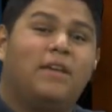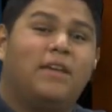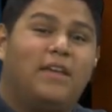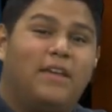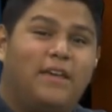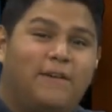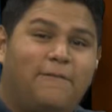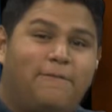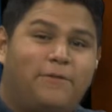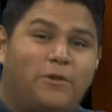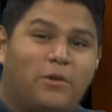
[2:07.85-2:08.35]

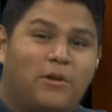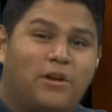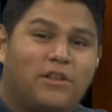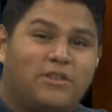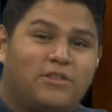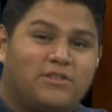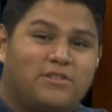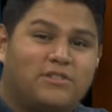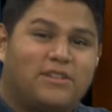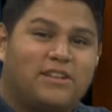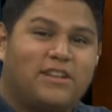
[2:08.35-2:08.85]
If you are
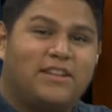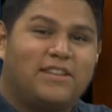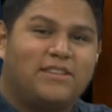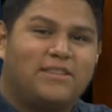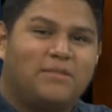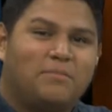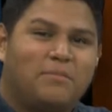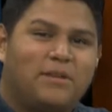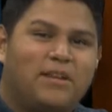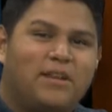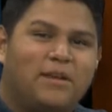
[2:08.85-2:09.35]
interested in
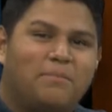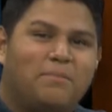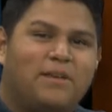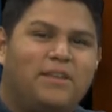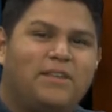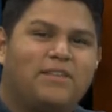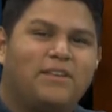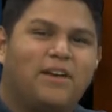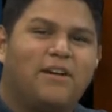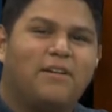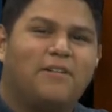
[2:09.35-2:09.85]
submitting a
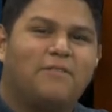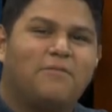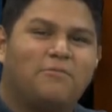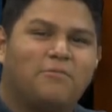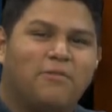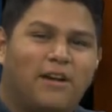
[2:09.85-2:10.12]
piece of